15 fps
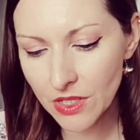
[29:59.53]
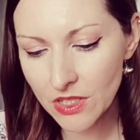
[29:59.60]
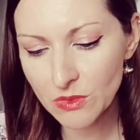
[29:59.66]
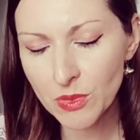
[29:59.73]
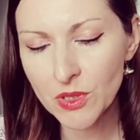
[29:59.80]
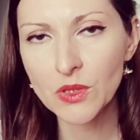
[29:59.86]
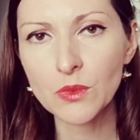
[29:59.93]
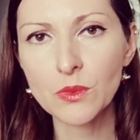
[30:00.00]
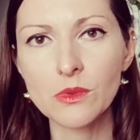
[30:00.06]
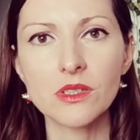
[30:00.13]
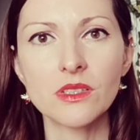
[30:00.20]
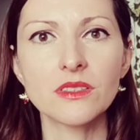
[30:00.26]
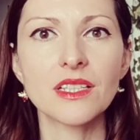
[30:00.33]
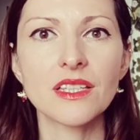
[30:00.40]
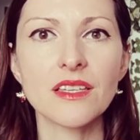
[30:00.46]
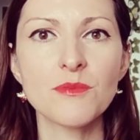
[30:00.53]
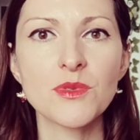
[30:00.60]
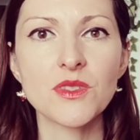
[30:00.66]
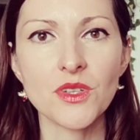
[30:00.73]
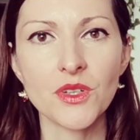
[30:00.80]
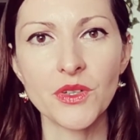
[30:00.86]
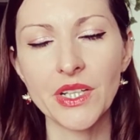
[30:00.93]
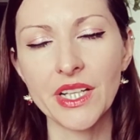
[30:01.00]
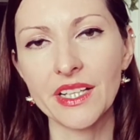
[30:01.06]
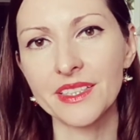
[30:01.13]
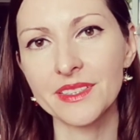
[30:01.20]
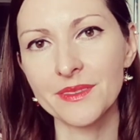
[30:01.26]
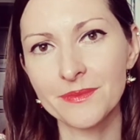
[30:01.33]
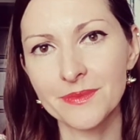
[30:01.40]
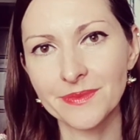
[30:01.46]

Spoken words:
not, but the world keeps turning.